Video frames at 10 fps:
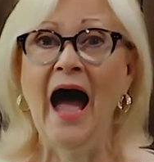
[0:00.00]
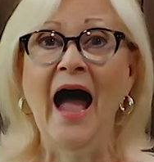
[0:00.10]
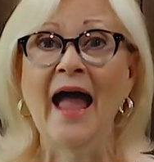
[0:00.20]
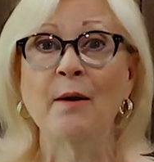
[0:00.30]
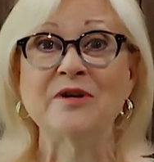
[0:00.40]

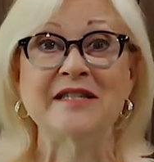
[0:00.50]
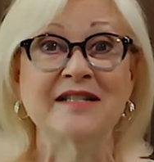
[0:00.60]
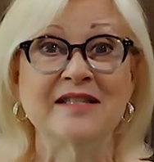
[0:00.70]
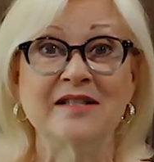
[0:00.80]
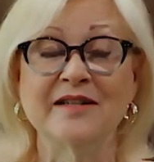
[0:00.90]
I was
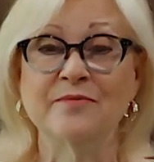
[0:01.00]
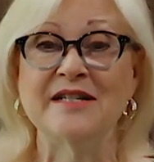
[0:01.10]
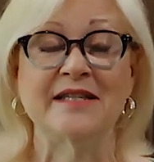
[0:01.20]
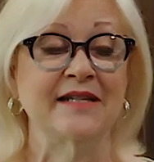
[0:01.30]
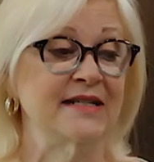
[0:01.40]
insulin
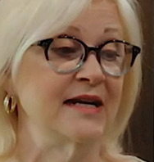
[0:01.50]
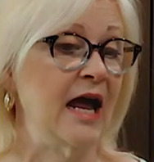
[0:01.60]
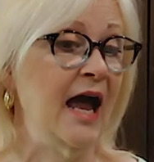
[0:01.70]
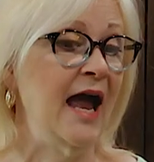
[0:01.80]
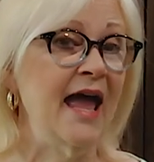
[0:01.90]

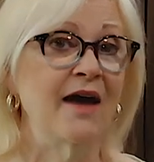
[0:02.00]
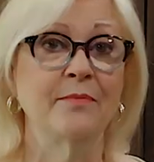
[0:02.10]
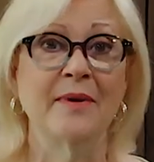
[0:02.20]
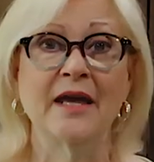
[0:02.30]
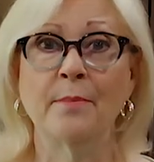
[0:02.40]
resistant. I
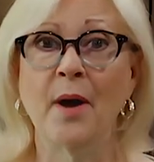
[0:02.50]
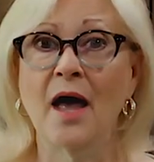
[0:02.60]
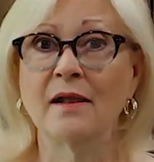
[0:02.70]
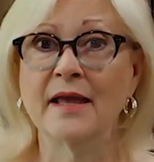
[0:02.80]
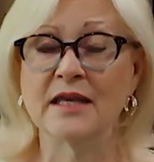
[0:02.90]
have
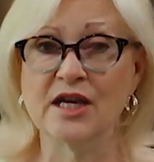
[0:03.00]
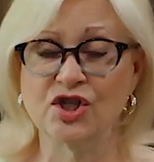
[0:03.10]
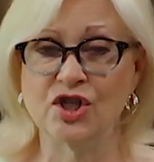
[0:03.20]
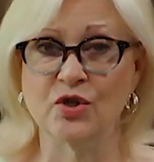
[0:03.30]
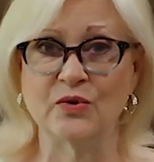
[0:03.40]
metabolic
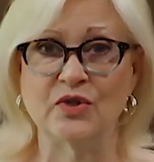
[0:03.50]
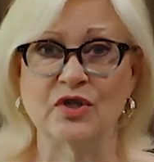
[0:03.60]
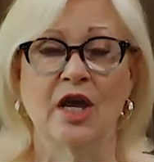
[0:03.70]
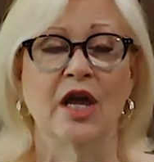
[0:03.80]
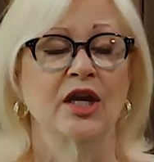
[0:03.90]

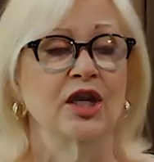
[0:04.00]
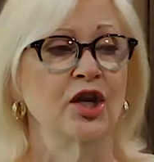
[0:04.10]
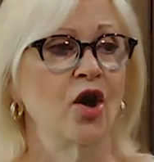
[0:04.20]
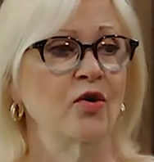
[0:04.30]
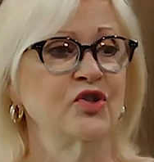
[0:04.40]
issues,
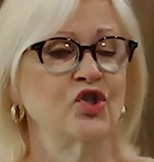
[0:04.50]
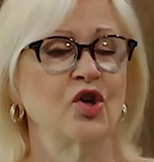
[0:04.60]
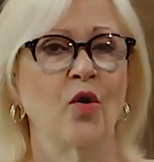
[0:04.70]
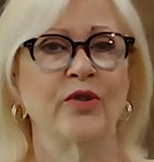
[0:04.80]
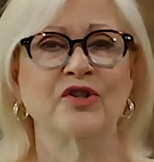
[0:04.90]
you know,
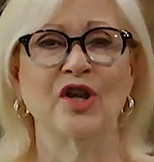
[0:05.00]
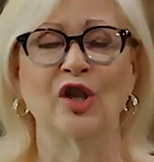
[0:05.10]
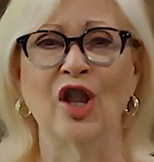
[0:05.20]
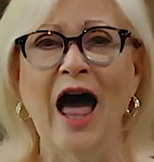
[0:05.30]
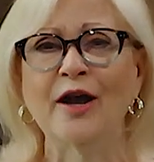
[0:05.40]
so there's a
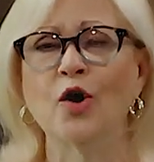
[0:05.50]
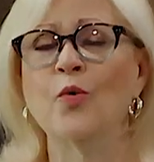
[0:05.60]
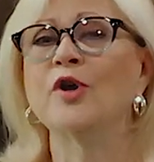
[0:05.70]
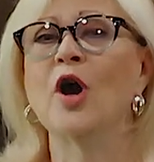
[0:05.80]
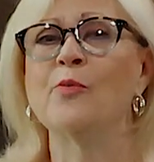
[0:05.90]
lot
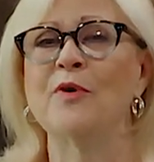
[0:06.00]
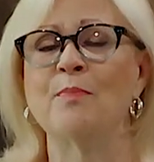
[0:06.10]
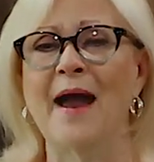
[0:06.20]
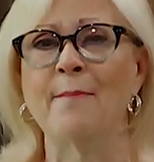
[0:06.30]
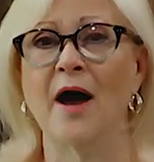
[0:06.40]
going on
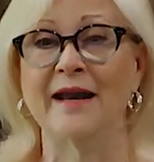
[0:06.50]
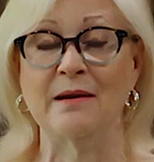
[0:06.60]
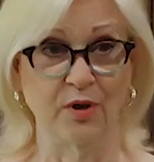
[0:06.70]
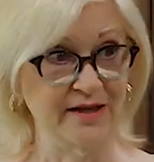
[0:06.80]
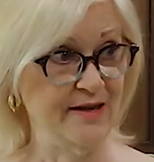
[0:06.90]
with my
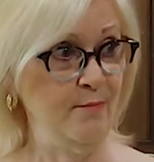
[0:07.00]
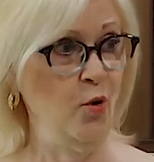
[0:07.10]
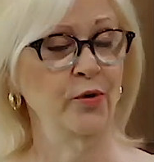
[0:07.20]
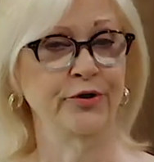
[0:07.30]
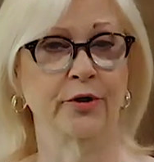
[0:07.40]
body, plus I'm
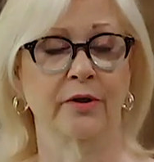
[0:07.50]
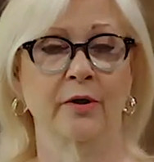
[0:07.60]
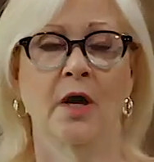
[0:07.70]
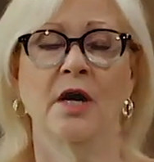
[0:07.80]
older.